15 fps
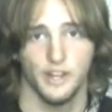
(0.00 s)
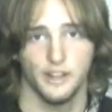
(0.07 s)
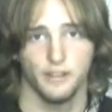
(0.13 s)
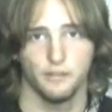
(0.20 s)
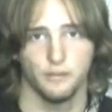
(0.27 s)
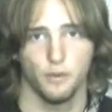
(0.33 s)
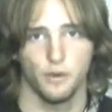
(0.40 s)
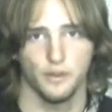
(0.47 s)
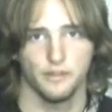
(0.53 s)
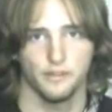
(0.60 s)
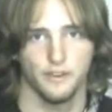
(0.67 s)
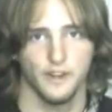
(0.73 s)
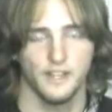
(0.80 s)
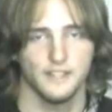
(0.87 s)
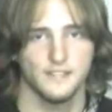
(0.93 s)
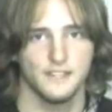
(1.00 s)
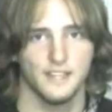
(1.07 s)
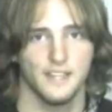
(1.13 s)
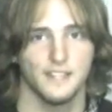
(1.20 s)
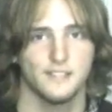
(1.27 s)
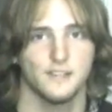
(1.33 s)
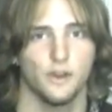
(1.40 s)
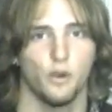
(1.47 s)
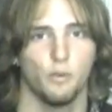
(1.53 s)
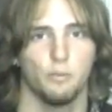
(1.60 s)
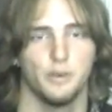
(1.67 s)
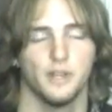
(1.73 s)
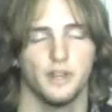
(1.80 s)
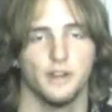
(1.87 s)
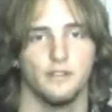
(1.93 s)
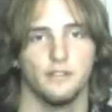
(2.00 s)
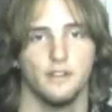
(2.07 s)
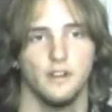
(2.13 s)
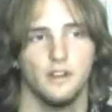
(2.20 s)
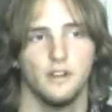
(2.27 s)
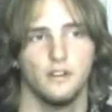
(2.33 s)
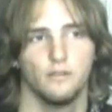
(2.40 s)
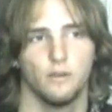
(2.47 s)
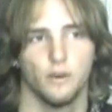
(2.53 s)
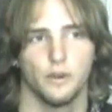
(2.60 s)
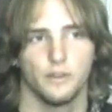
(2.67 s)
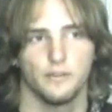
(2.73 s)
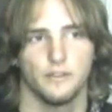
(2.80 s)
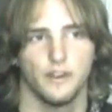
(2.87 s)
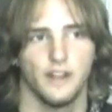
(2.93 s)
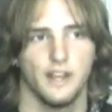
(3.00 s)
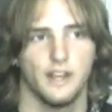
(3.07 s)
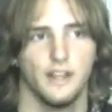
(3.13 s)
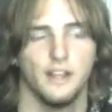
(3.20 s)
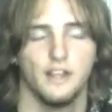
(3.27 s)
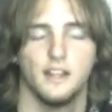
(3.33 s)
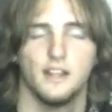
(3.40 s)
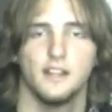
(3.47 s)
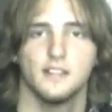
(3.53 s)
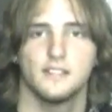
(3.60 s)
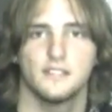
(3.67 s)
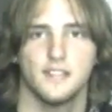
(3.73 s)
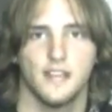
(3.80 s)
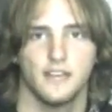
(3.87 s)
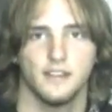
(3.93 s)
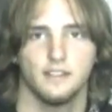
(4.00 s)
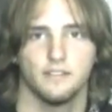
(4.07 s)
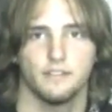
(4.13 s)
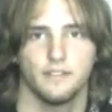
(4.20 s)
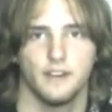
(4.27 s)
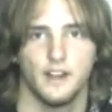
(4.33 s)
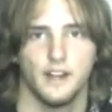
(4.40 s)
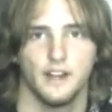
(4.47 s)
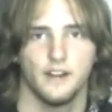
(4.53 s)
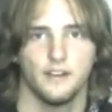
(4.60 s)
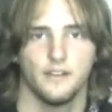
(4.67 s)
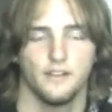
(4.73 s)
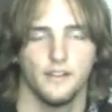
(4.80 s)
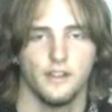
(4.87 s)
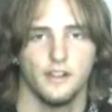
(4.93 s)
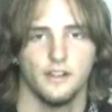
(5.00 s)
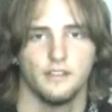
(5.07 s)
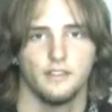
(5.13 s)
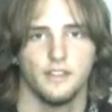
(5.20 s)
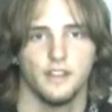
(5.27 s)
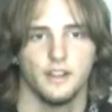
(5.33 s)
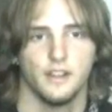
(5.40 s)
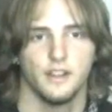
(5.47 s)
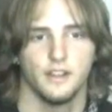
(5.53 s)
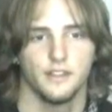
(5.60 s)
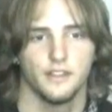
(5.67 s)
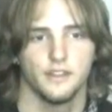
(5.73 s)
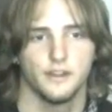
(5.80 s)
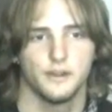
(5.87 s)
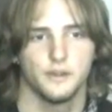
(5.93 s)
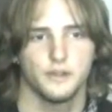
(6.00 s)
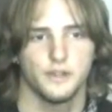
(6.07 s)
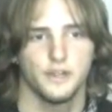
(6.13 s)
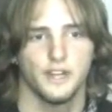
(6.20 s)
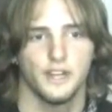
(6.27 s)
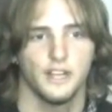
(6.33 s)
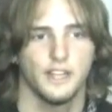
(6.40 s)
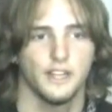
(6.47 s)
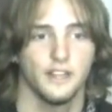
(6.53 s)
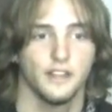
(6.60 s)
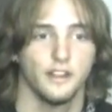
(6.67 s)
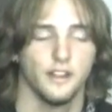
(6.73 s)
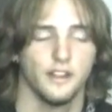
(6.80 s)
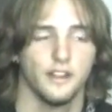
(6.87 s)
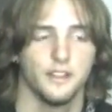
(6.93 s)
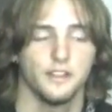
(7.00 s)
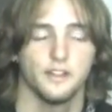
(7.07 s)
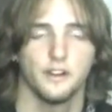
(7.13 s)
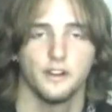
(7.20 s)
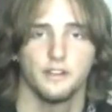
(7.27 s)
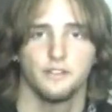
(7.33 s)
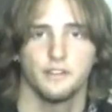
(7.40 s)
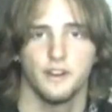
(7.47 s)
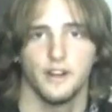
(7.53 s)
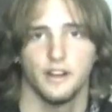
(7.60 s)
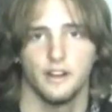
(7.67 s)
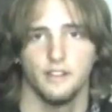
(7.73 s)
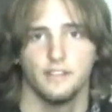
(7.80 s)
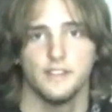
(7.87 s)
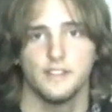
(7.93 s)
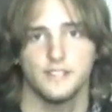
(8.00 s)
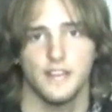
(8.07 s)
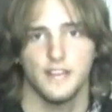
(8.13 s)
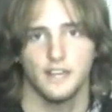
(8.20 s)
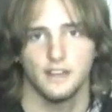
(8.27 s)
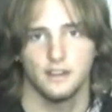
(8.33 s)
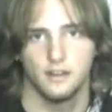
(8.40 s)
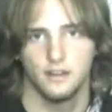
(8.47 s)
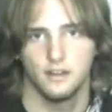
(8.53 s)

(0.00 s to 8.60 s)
at the fourth fret, so that's open fourth fret, second fret of the third string, and then the third fret of the second.